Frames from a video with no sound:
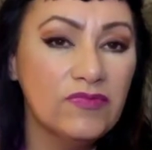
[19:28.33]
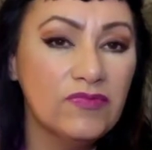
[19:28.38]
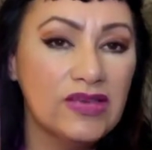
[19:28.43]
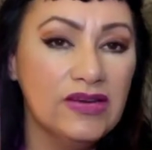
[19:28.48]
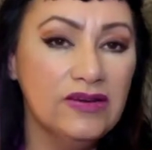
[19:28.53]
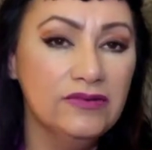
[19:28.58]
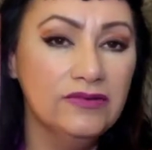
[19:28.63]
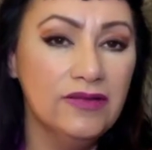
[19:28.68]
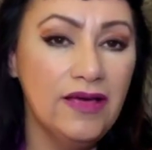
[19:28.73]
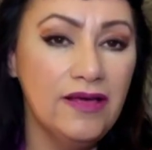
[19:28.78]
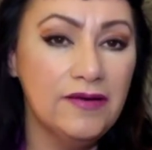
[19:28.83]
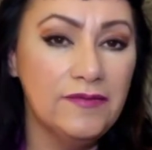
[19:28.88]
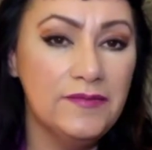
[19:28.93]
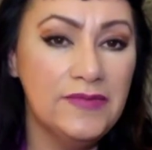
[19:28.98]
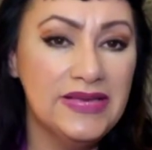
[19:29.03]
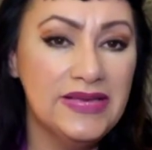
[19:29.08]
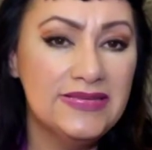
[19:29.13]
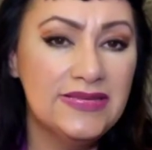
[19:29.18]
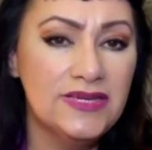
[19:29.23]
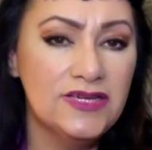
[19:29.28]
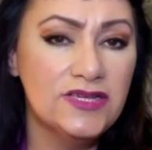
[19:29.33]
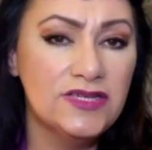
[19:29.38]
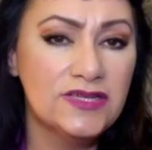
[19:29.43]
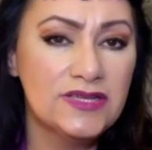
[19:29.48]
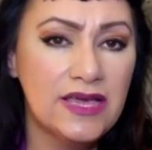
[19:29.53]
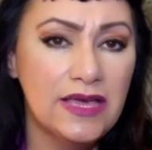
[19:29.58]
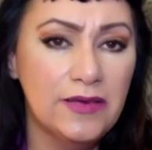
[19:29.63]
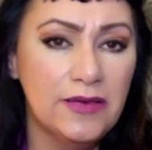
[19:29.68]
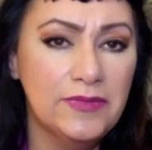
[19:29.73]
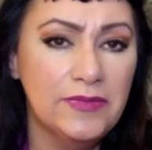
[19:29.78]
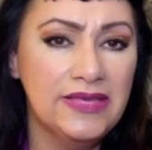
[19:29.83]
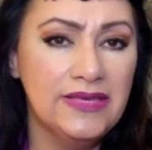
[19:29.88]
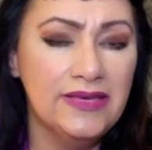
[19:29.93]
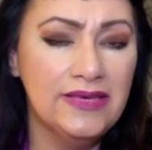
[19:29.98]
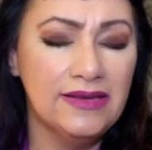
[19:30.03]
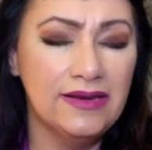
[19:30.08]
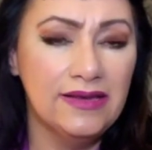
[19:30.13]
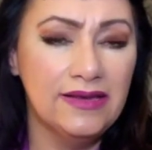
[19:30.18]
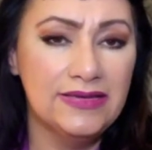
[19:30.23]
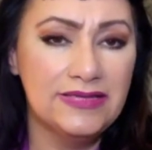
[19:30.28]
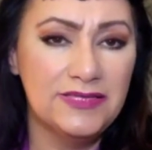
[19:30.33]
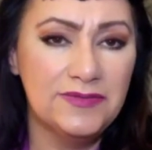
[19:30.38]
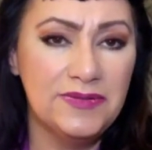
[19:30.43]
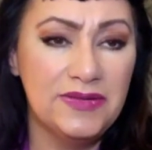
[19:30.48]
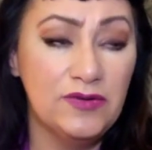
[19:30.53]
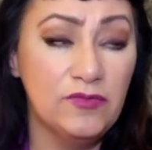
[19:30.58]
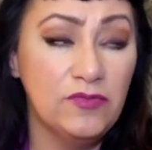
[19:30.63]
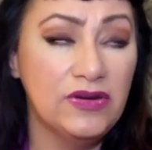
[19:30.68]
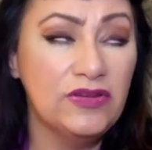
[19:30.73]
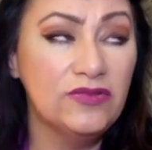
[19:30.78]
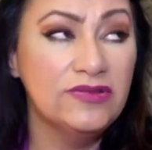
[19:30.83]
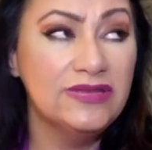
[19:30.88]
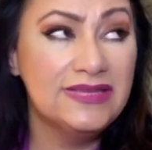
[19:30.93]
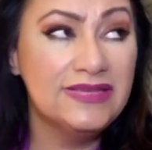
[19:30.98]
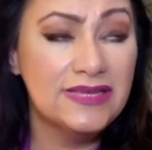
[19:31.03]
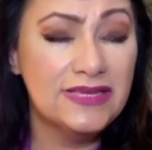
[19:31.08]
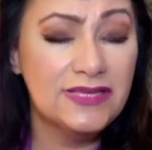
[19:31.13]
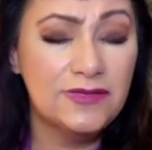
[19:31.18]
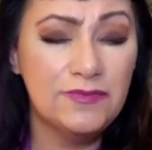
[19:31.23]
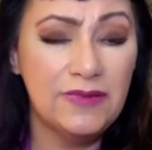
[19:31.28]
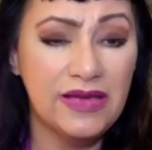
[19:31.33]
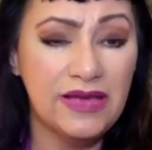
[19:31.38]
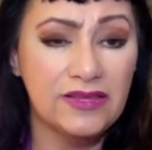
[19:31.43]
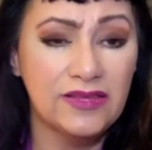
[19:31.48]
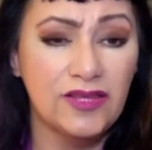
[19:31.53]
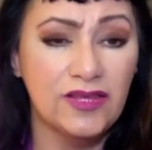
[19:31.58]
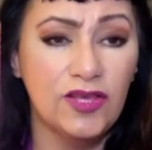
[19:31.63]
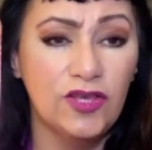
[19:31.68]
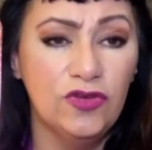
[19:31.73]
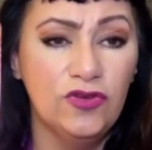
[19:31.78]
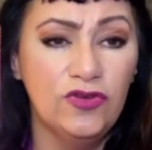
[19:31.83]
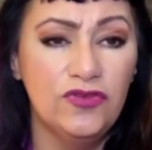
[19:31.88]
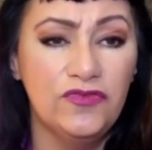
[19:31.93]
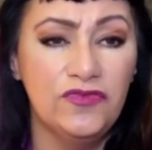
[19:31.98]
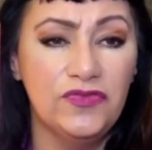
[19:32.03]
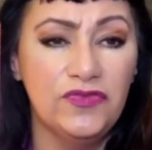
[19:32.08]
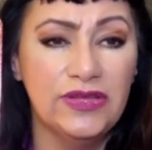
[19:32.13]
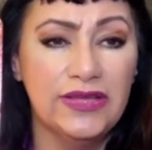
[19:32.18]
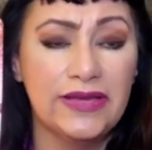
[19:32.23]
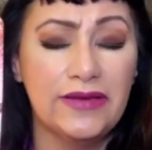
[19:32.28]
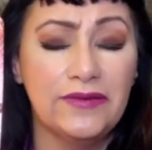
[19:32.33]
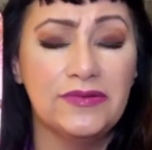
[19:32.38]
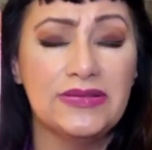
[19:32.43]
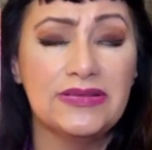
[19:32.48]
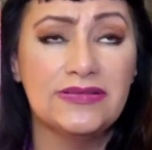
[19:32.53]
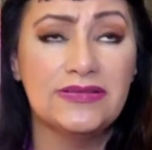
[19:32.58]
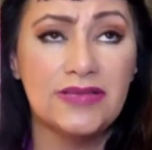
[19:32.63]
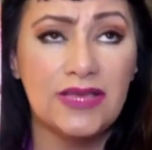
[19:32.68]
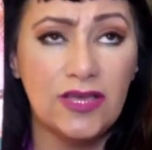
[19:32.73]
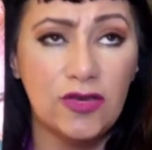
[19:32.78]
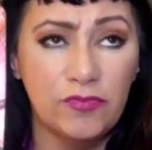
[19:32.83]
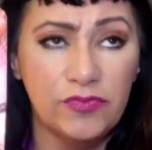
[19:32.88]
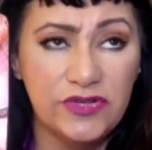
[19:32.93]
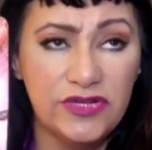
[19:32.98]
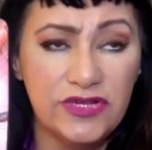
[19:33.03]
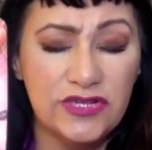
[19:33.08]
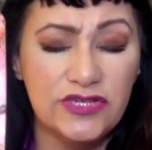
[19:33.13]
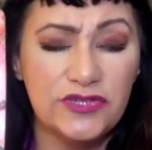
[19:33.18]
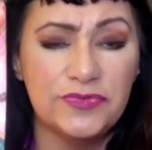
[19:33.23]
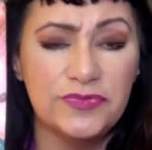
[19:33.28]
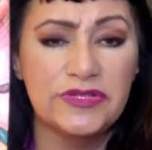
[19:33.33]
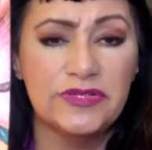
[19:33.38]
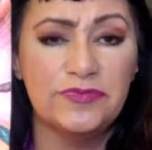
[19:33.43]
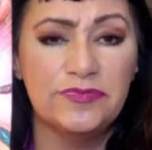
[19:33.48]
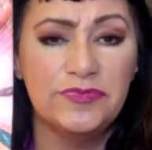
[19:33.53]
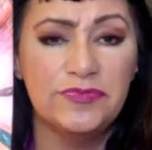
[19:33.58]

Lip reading: a lot of messages coming at high speed when you least expect it. You feel like everything's like a push, but